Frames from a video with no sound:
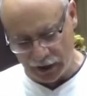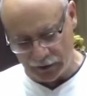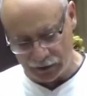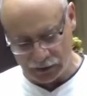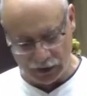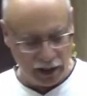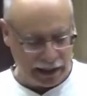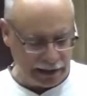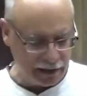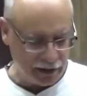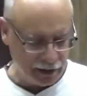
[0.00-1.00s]
And there's a
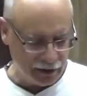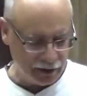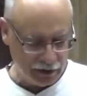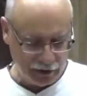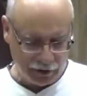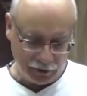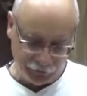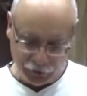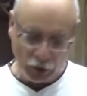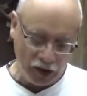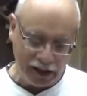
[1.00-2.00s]
line in it. There are a
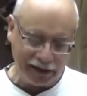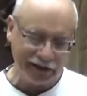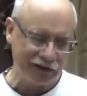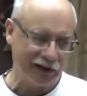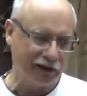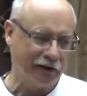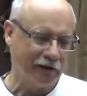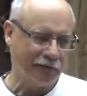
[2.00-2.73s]
few lines that